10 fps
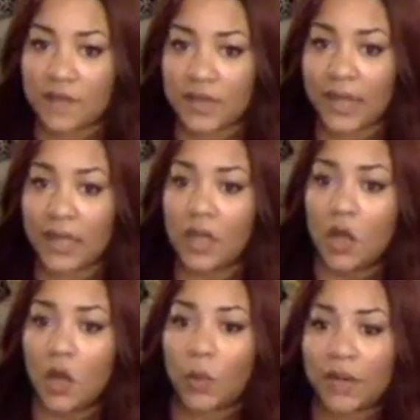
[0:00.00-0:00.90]
And like
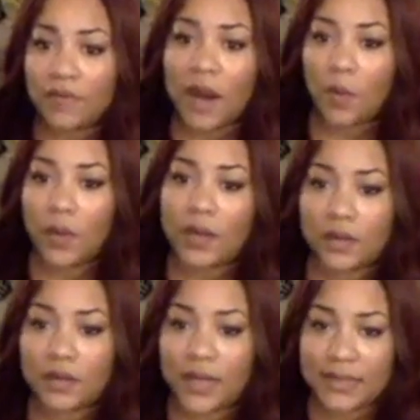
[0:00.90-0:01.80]
whenever I wear
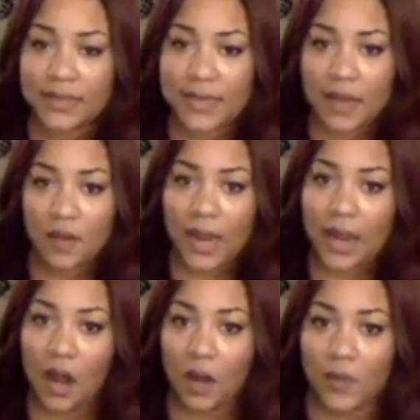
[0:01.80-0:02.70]
their leggings out, I
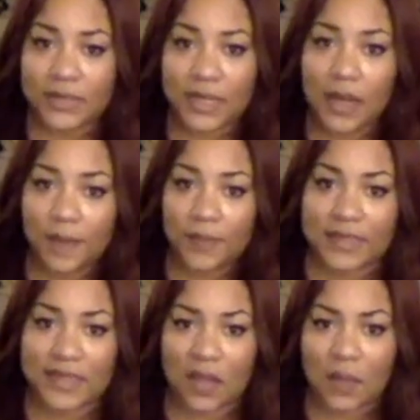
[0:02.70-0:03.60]
always get
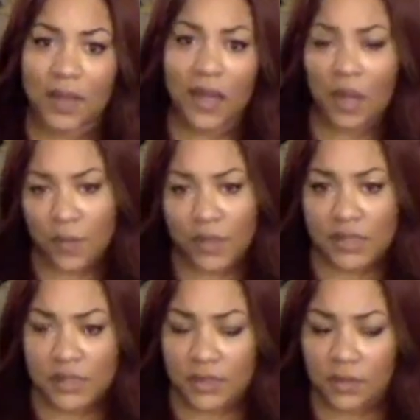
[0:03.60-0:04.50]
compliments like, oh my God, where did you
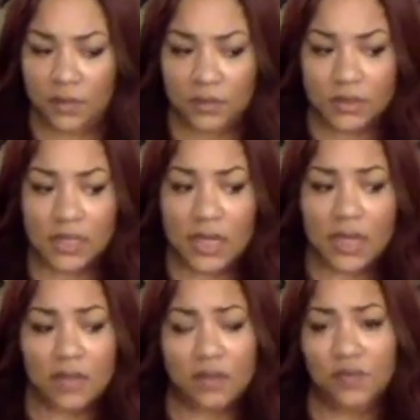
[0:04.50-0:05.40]
get those?
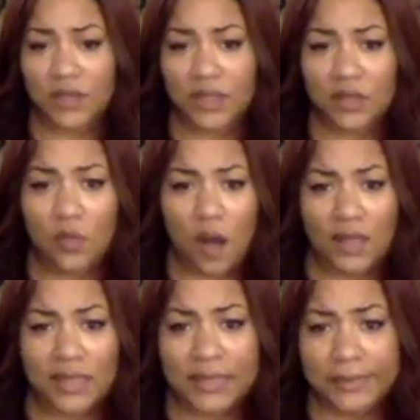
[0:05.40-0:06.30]
They're really good
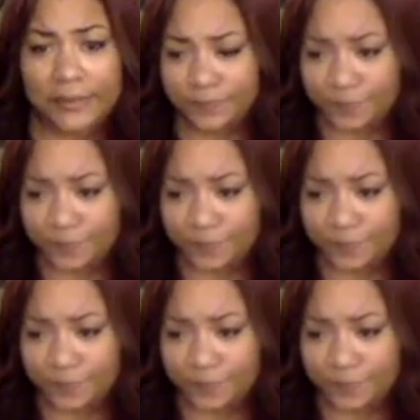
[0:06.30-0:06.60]
quality.